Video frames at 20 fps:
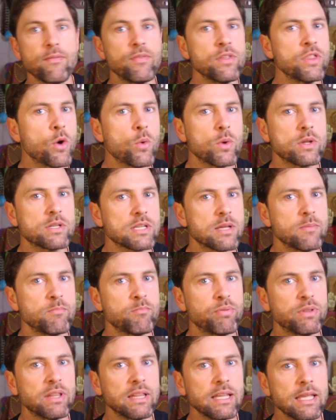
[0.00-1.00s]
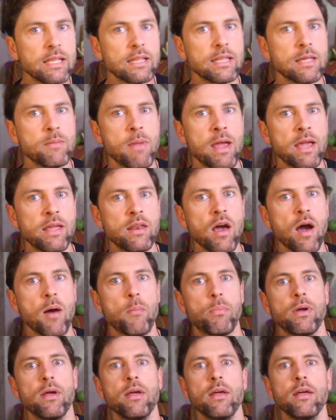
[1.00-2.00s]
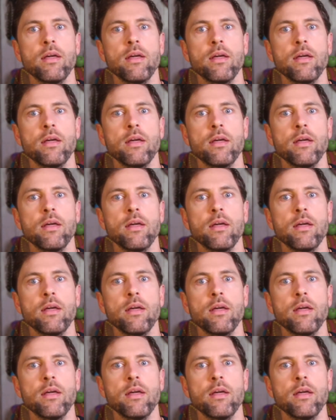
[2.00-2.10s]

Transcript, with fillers: even though it's completely made up,